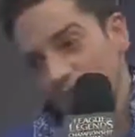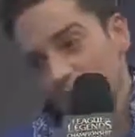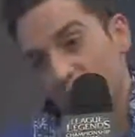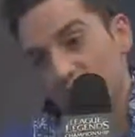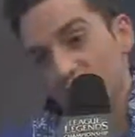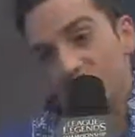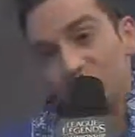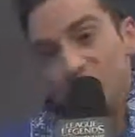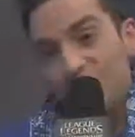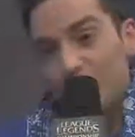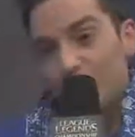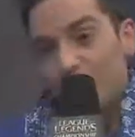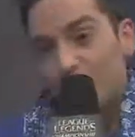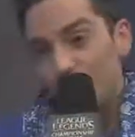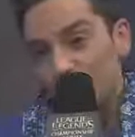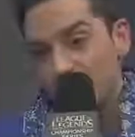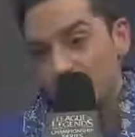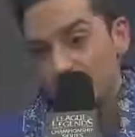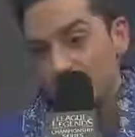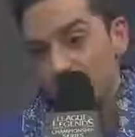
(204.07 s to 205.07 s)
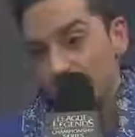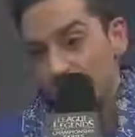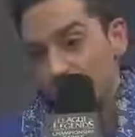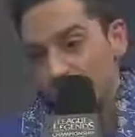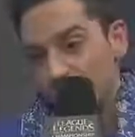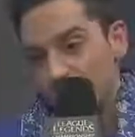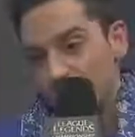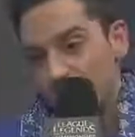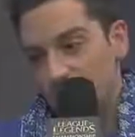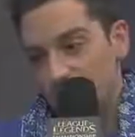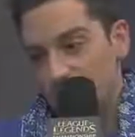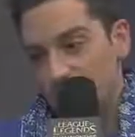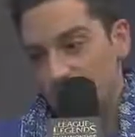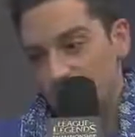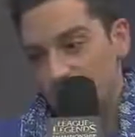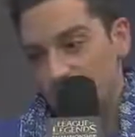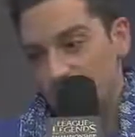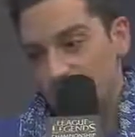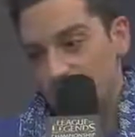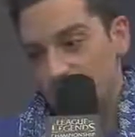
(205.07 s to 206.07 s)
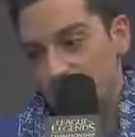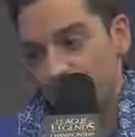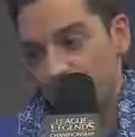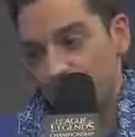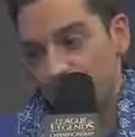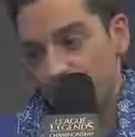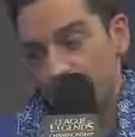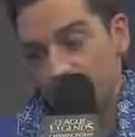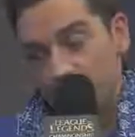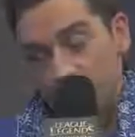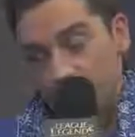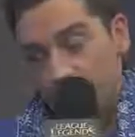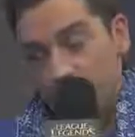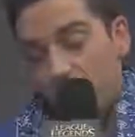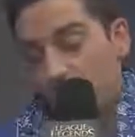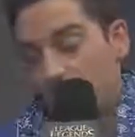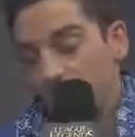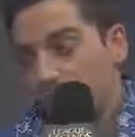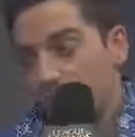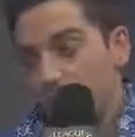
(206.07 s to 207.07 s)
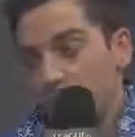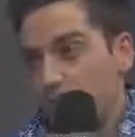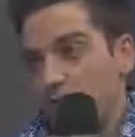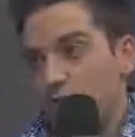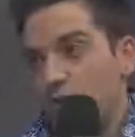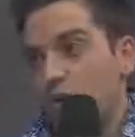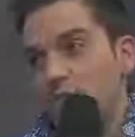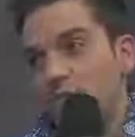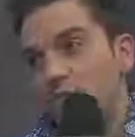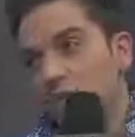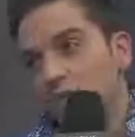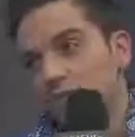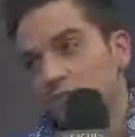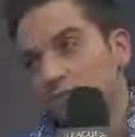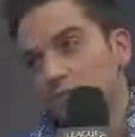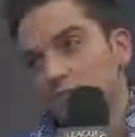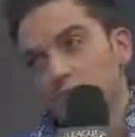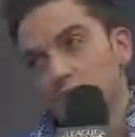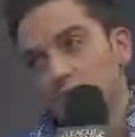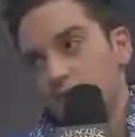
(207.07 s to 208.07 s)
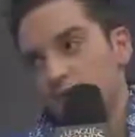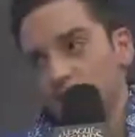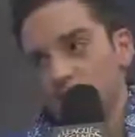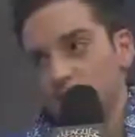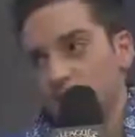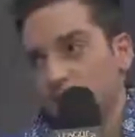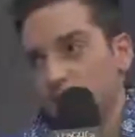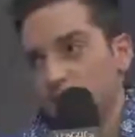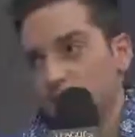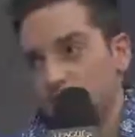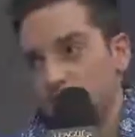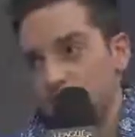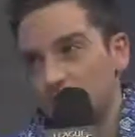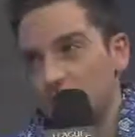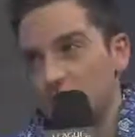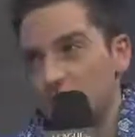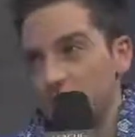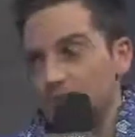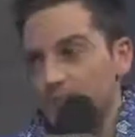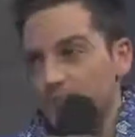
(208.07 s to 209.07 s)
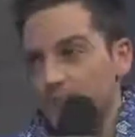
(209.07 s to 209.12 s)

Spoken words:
I would actually love it. And as I said, if we would have lost it, it would have been such a catastrophe.